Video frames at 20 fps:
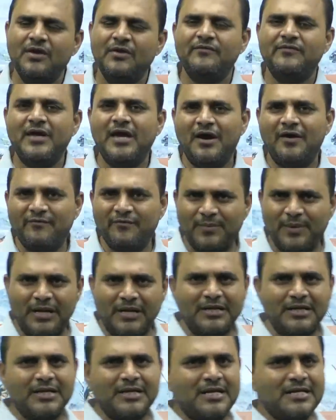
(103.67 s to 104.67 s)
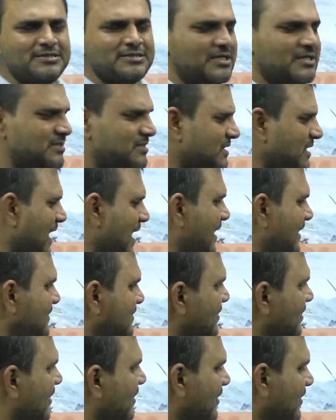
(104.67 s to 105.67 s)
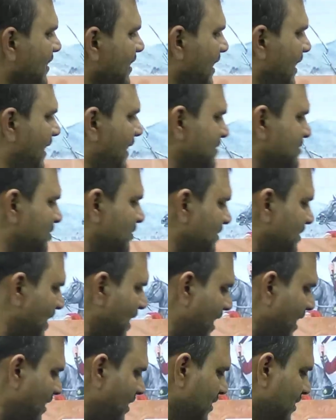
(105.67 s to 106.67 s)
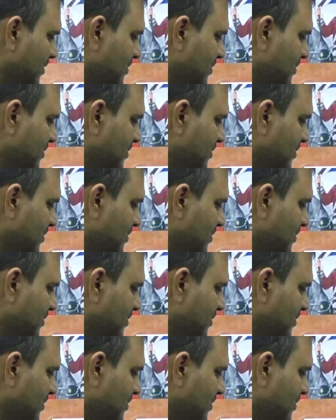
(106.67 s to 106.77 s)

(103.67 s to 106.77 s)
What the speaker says: we have military reasons, and etc.